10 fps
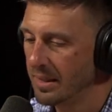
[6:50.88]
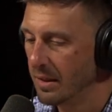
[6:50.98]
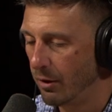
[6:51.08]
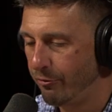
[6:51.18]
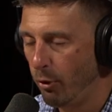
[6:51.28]

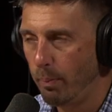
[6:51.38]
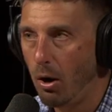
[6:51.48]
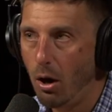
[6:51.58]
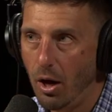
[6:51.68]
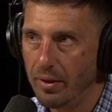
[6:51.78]
a faux
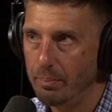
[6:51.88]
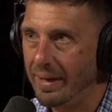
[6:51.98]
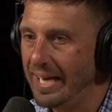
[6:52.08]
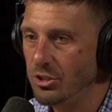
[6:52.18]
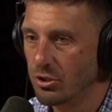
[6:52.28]
pas that
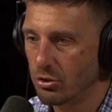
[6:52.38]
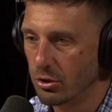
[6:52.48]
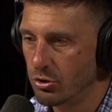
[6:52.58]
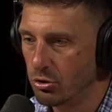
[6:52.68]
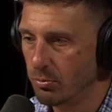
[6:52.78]
agents or
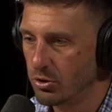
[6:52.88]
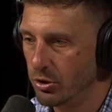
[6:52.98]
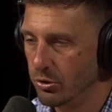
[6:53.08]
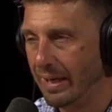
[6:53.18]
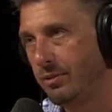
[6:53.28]
consumers
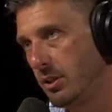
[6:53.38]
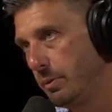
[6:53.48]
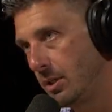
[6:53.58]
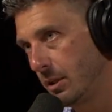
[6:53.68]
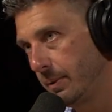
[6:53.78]
are doing. Obviously,
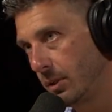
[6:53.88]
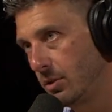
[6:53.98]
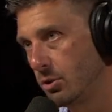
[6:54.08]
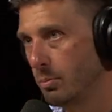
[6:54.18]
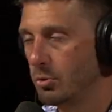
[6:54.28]
we talked about the
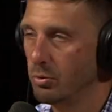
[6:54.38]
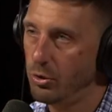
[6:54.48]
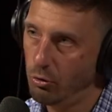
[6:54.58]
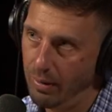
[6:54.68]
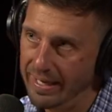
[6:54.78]
consumers
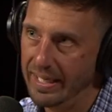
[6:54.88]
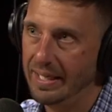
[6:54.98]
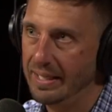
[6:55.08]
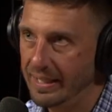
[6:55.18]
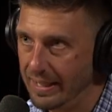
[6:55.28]
with credit
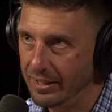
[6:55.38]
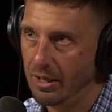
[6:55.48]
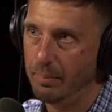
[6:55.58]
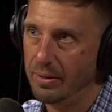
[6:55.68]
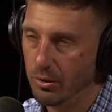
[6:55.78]
and mm-hmm.
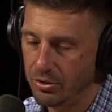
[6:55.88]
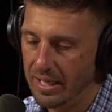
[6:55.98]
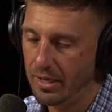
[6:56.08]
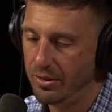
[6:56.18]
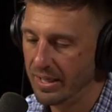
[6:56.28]
income and those
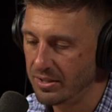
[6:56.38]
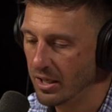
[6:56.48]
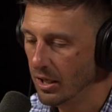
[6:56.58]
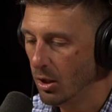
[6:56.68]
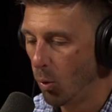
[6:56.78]
kind of things.
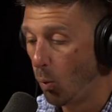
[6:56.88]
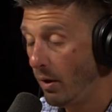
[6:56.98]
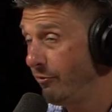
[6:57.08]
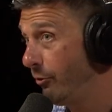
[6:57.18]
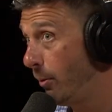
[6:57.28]

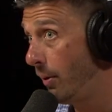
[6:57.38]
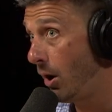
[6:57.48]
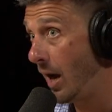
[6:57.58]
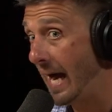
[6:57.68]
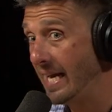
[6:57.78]
One faux
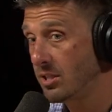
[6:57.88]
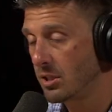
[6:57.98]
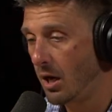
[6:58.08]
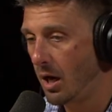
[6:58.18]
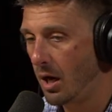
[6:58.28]
pas I
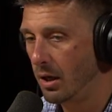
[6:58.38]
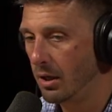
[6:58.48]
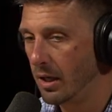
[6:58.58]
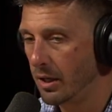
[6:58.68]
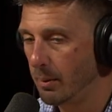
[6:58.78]
saw
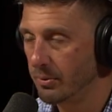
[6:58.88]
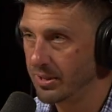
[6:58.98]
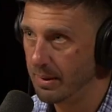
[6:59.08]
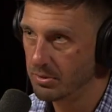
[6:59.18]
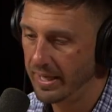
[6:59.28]
a couple
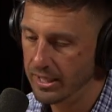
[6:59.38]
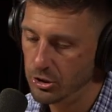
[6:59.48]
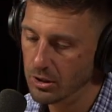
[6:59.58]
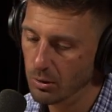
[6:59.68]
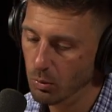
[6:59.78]
times
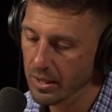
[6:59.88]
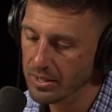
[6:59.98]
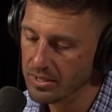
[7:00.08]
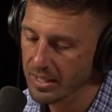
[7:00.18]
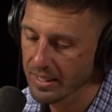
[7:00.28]
last year
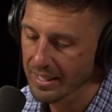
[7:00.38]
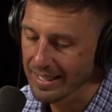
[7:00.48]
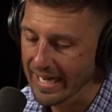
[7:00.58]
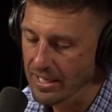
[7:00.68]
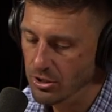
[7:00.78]
was
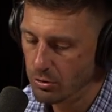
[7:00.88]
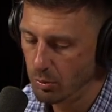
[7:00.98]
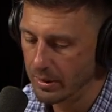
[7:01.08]
agents were